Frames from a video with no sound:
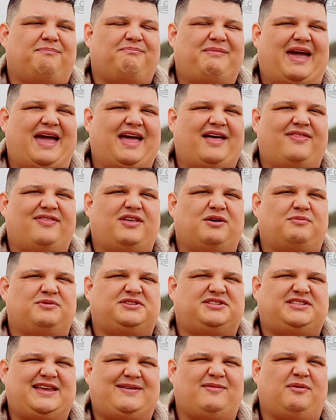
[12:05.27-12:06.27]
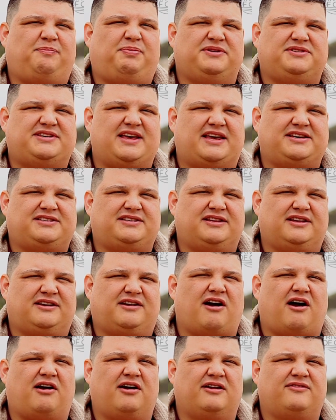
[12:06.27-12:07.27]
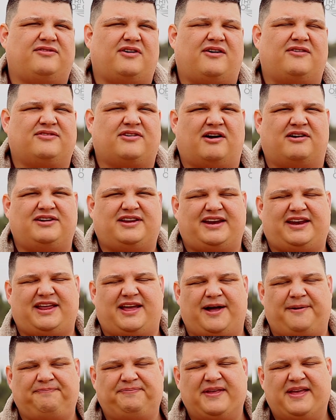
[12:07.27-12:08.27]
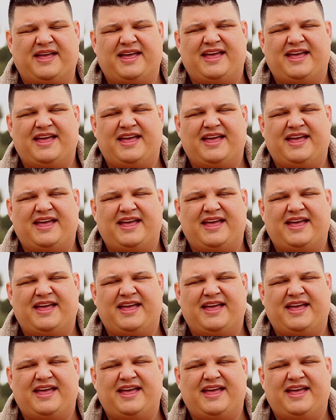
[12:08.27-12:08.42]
man that was demon-possessed in the Garden of Gardenia,